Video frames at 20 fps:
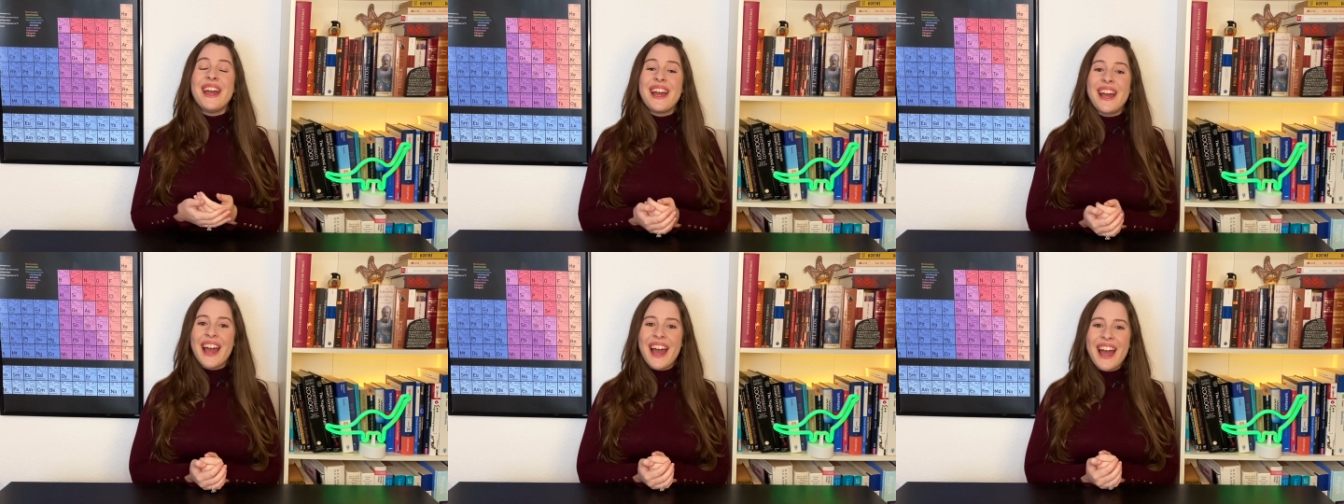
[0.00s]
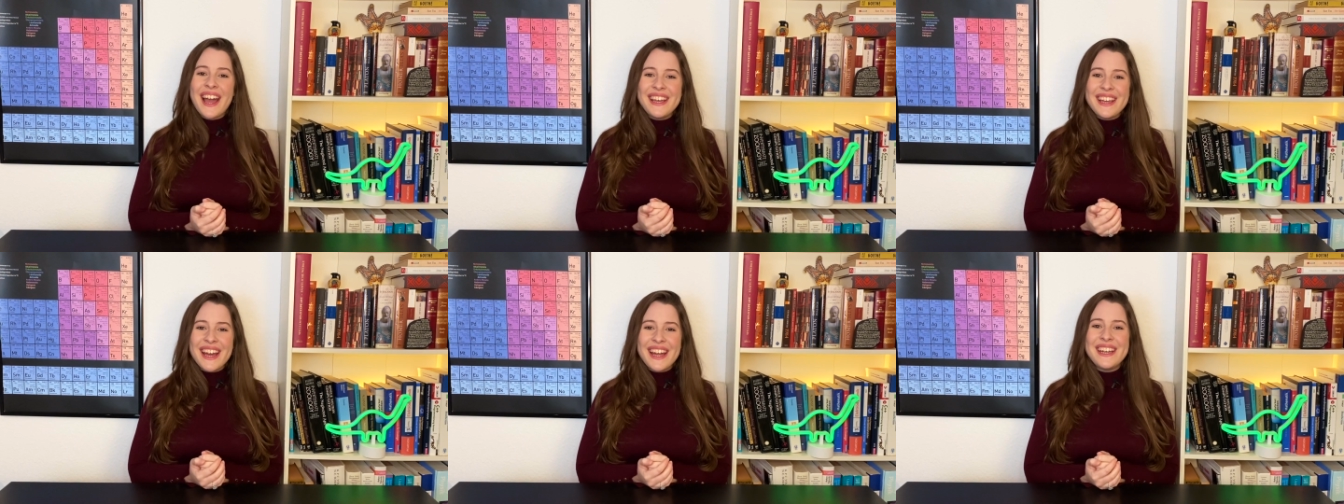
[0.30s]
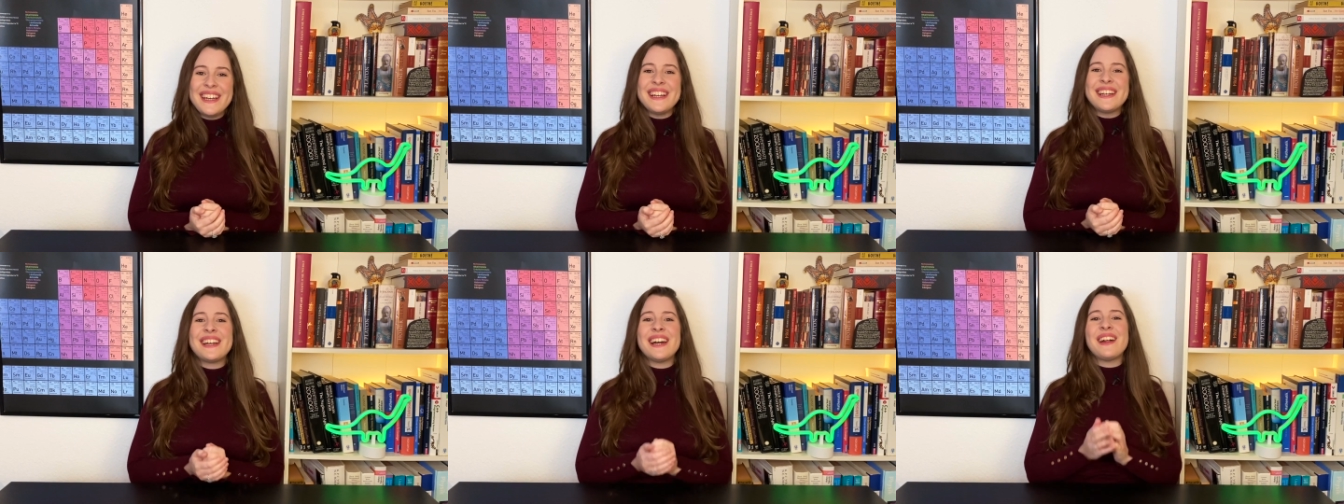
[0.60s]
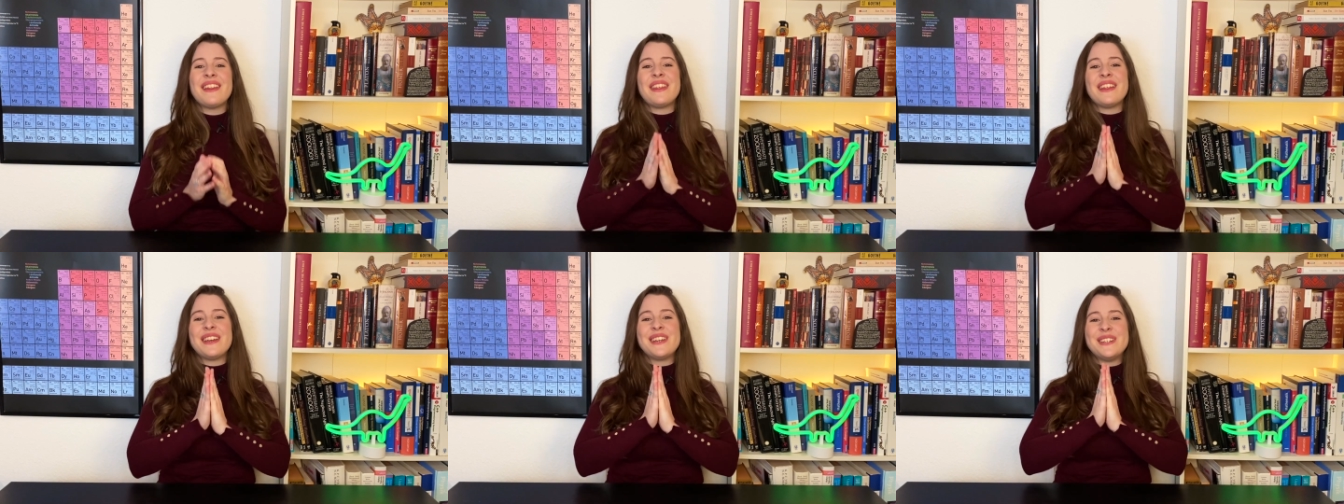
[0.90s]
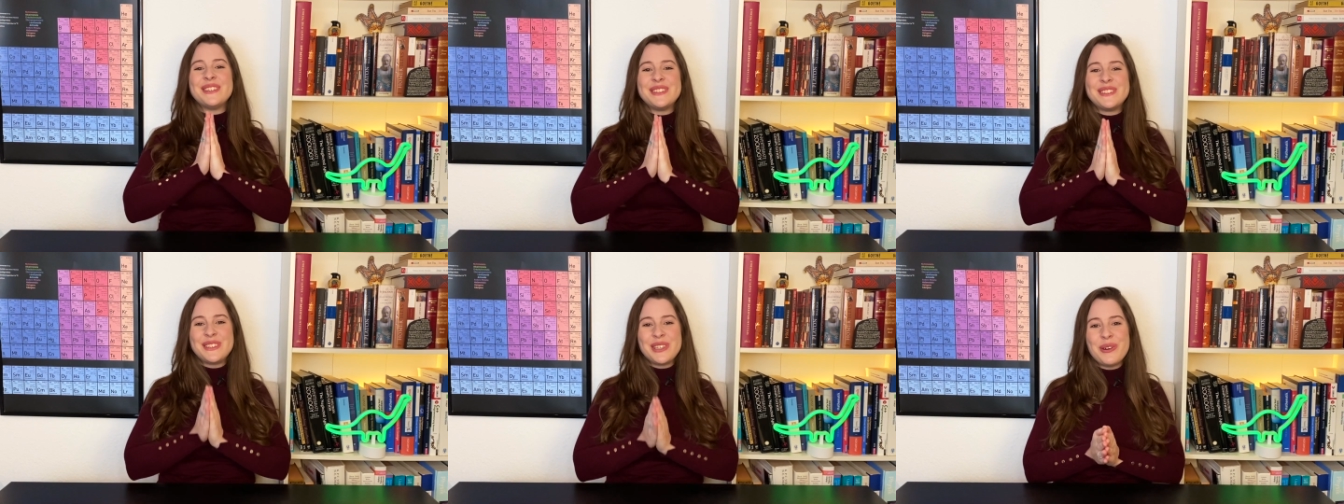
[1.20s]
Hi Janika, thank
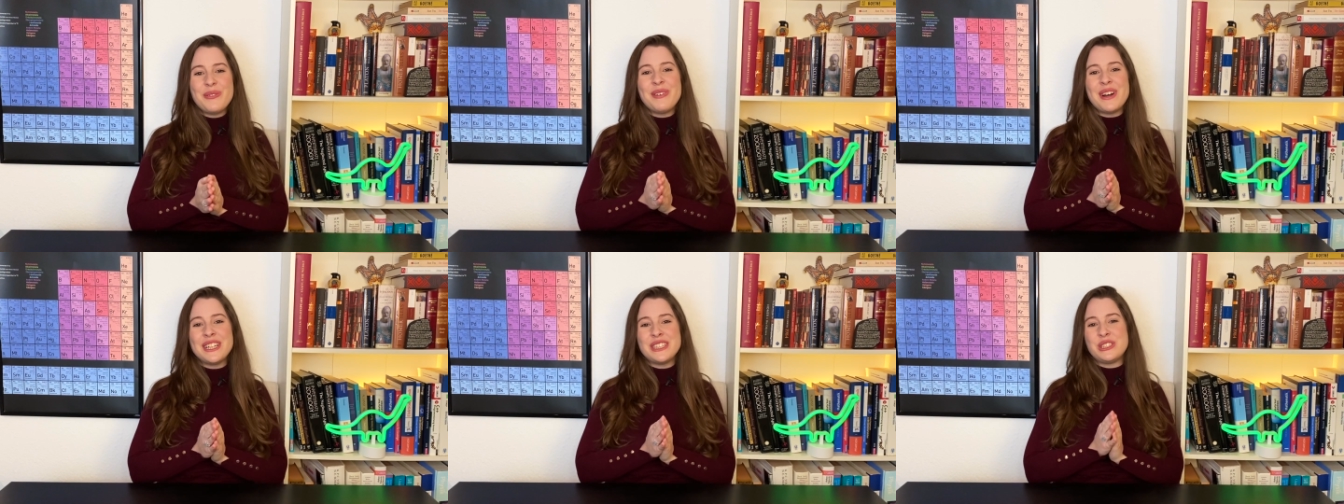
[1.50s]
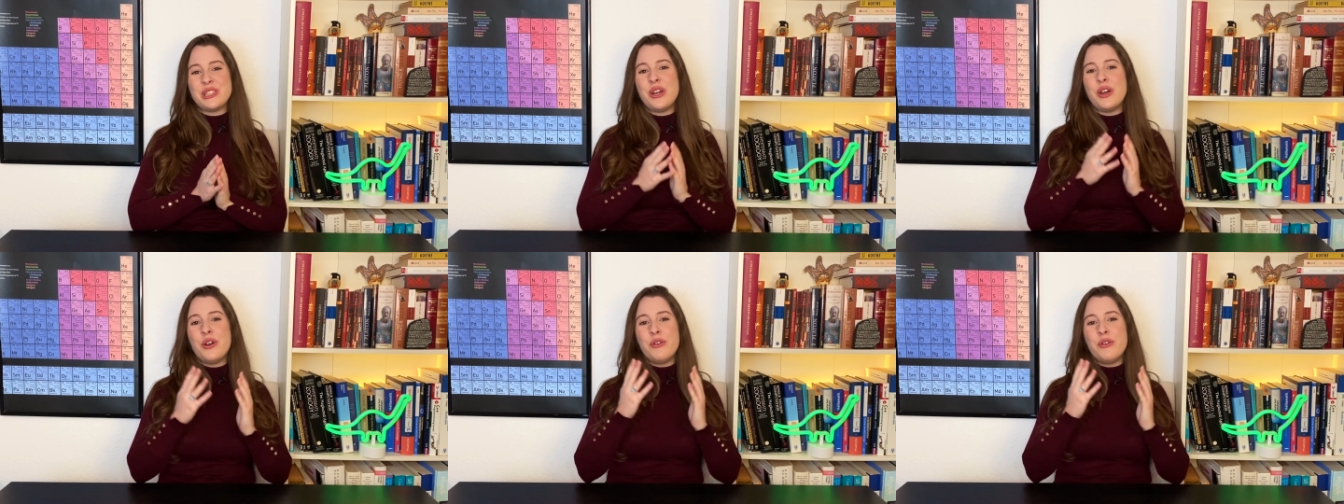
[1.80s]
you so much